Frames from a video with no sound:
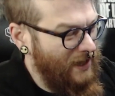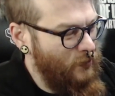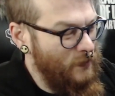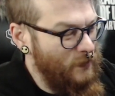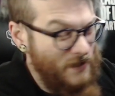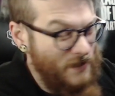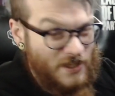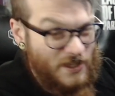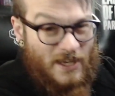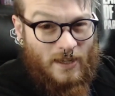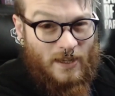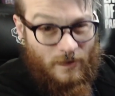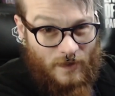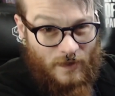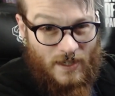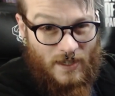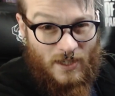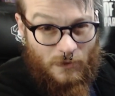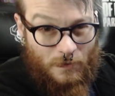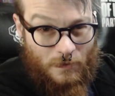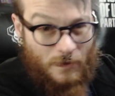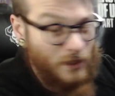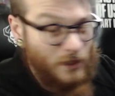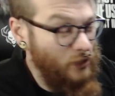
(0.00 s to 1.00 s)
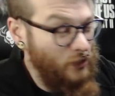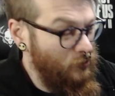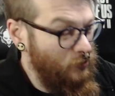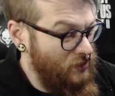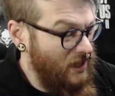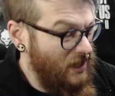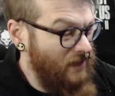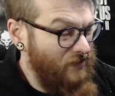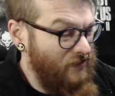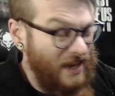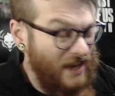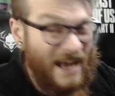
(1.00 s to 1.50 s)
when TVs used to
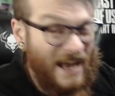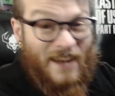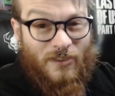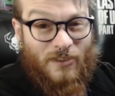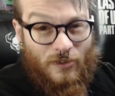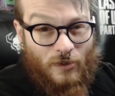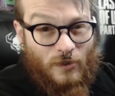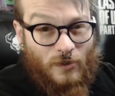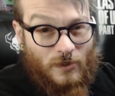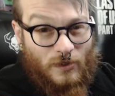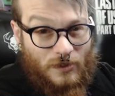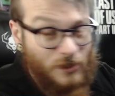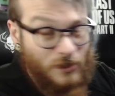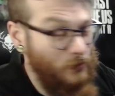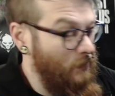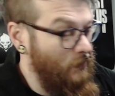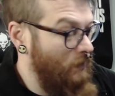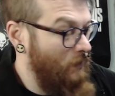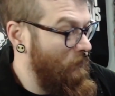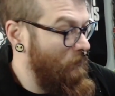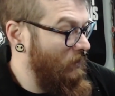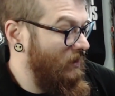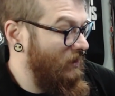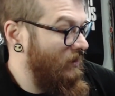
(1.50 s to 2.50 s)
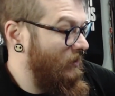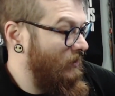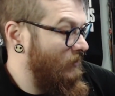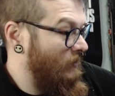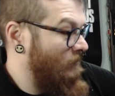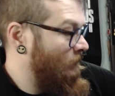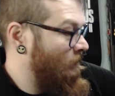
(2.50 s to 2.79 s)
have handles, you remember that?